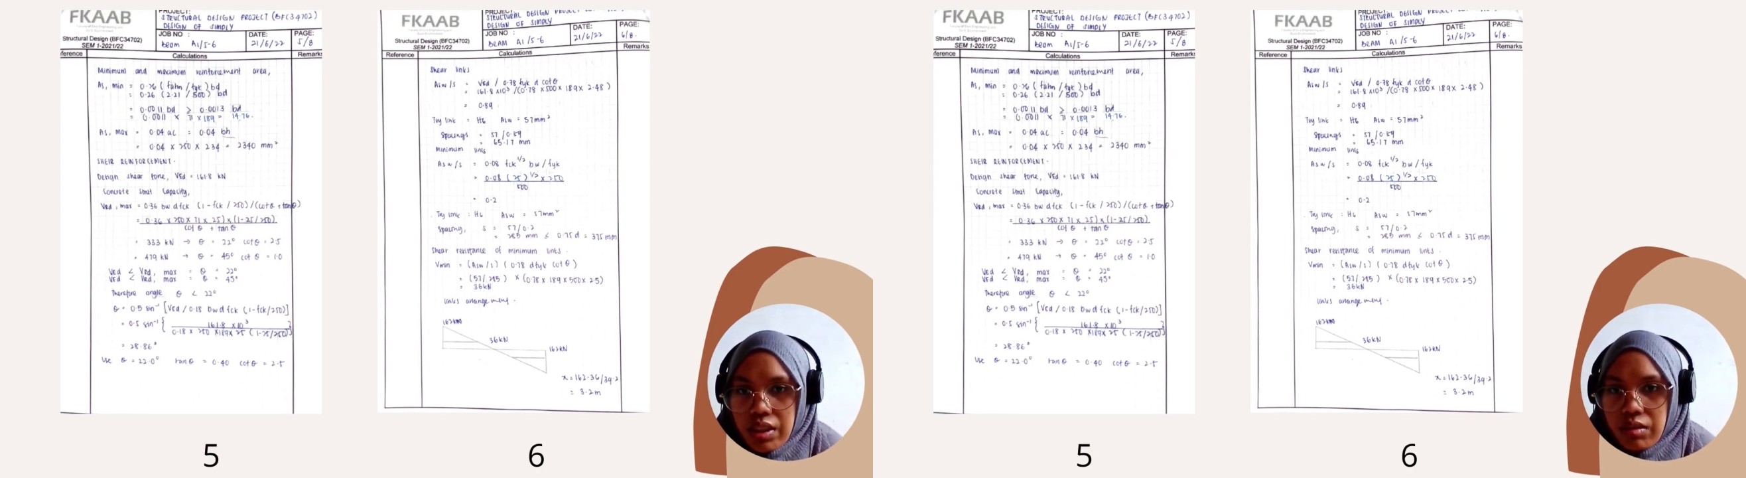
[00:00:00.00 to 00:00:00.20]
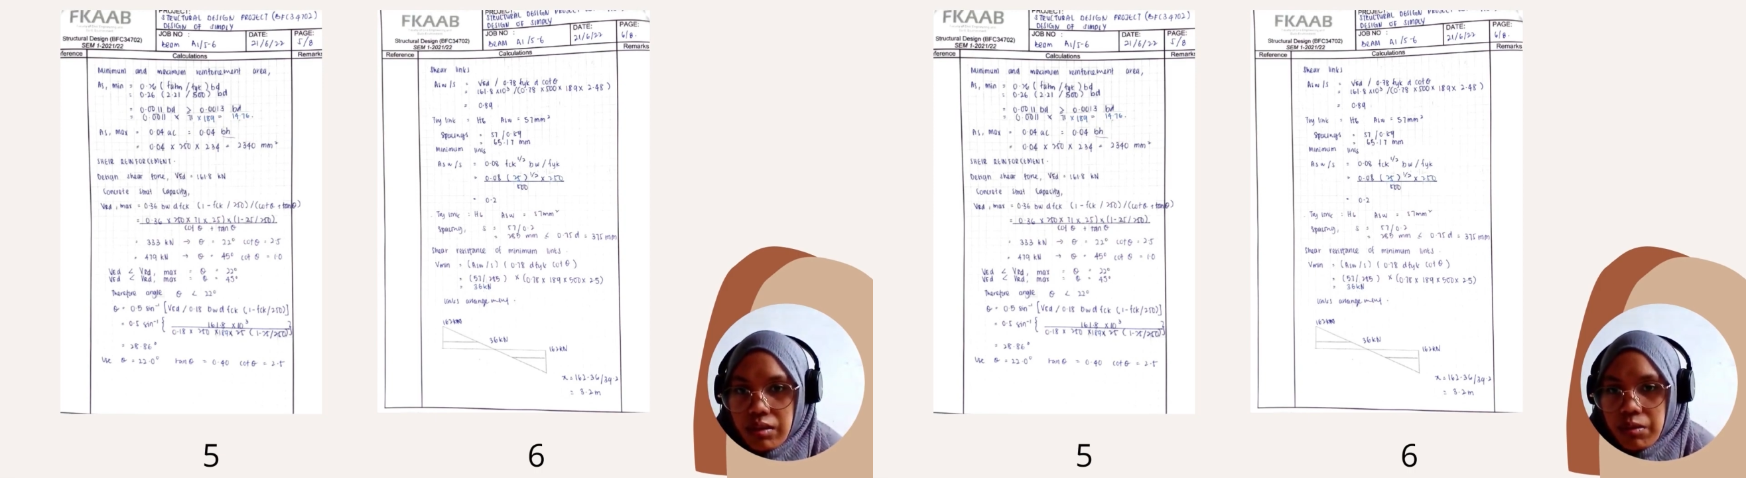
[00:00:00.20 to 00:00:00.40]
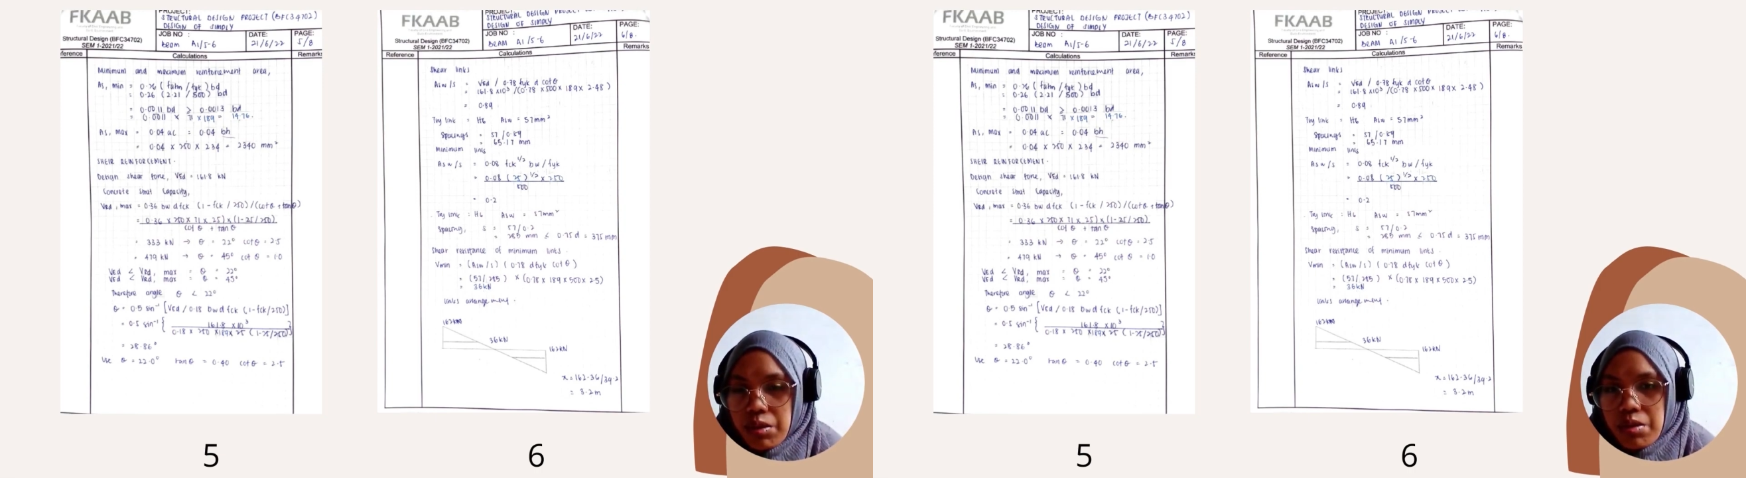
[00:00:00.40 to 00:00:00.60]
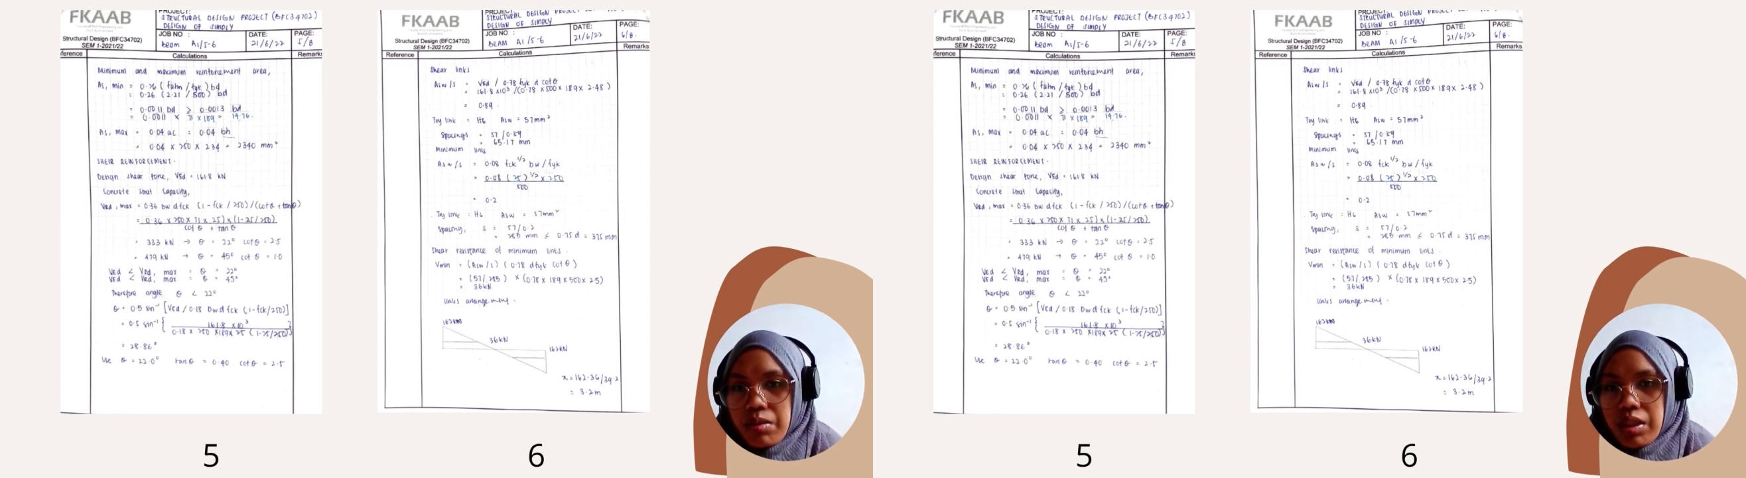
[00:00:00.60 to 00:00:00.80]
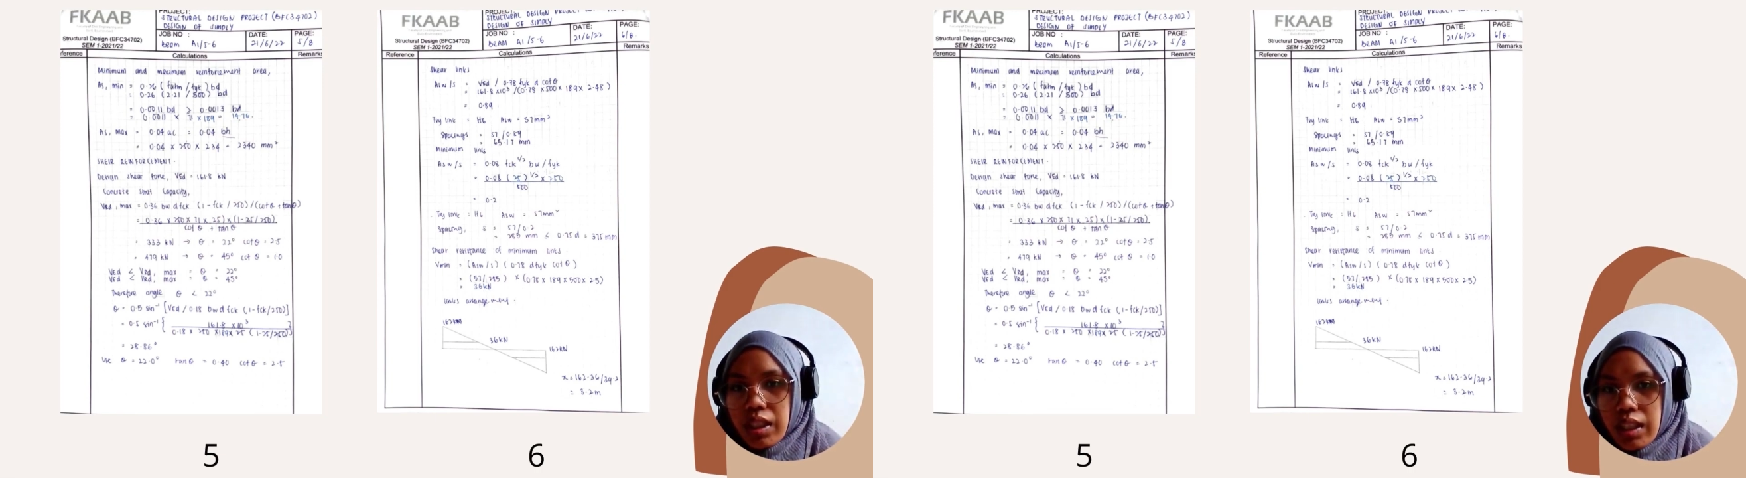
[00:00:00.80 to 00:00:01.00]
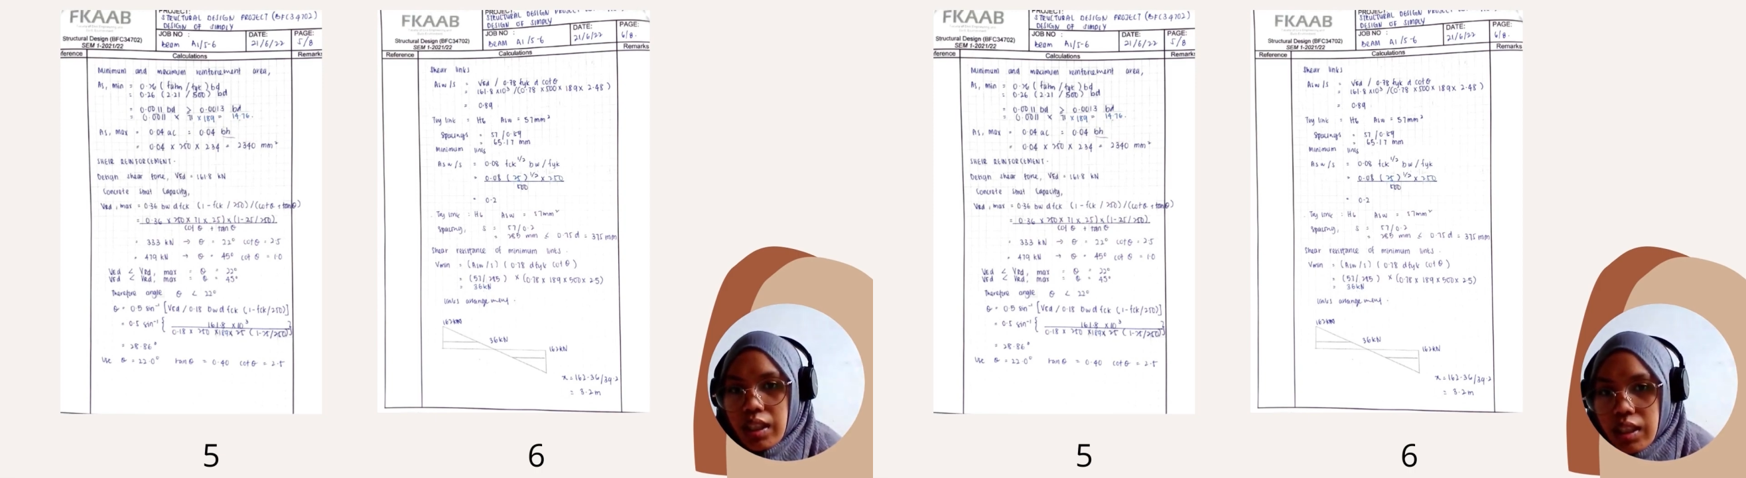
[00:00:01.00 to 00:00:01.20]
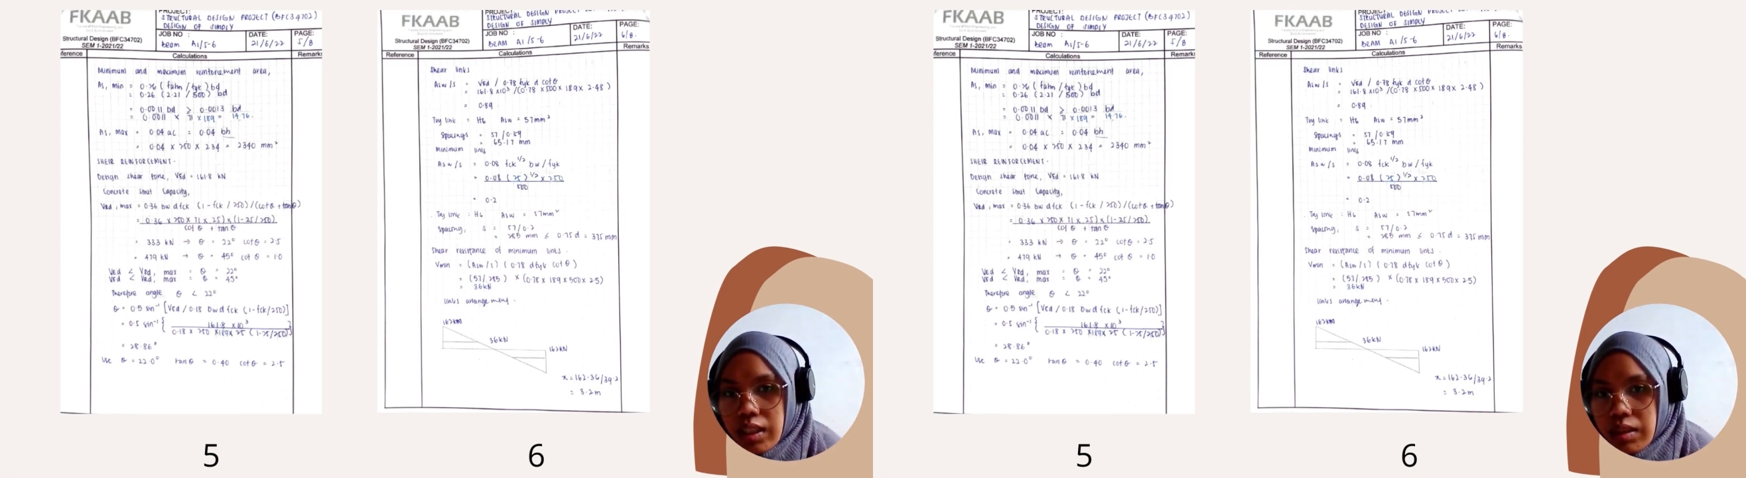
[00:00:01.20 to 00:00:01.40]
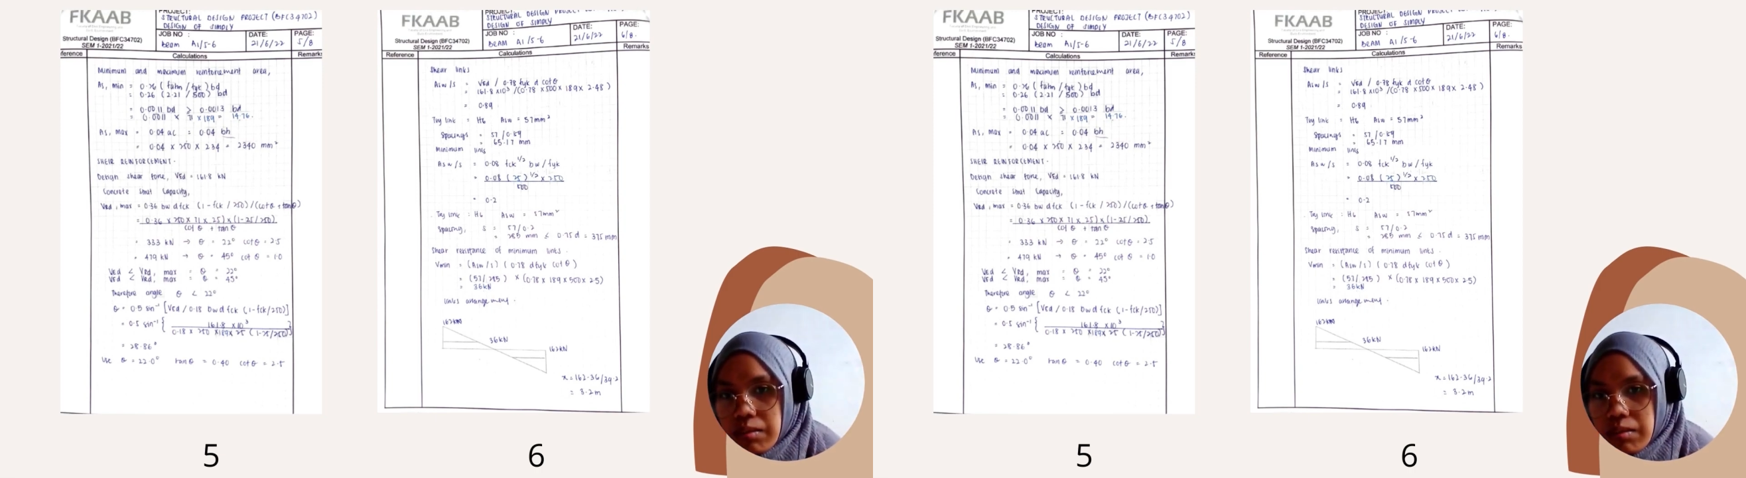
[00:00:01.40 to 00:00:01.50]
the shear reinforcement,